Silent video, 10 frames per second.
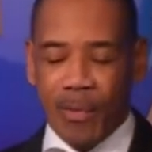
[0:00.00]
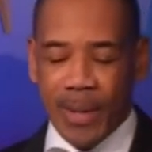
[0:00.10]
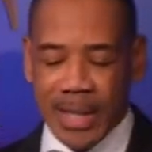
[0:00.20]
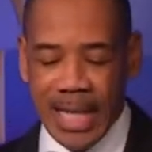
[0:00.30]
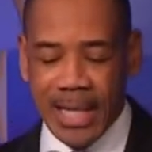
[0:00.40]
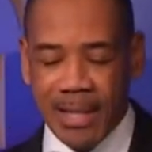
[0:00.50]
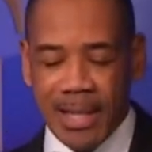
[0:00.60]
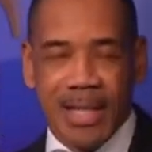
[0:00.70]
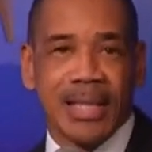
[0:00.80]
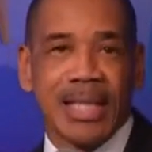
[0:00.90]
but we thank
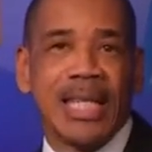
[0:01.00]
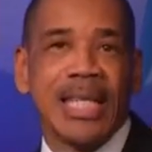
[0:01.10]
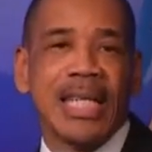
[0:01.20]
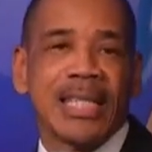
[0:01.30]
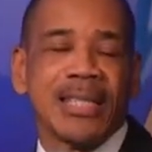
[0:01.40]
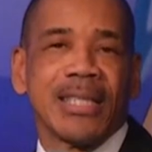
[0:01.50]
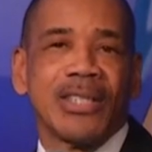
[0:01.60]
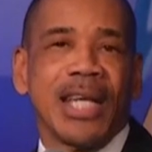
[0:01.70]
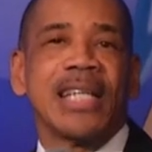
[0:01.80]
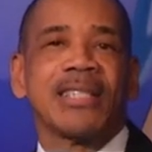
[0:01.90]
God that he is a
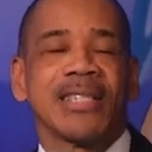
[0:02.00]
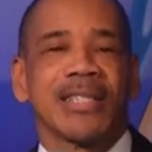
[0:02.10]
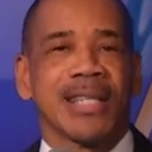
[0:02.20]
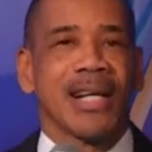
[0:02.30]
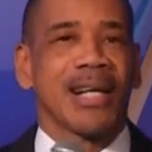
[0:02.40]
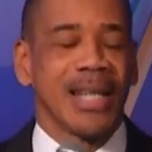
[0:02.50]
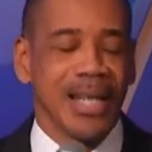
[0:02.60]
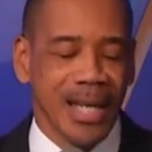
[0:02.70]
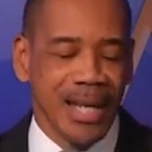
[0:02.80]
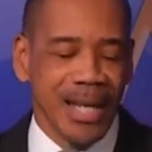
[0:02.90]
changeless God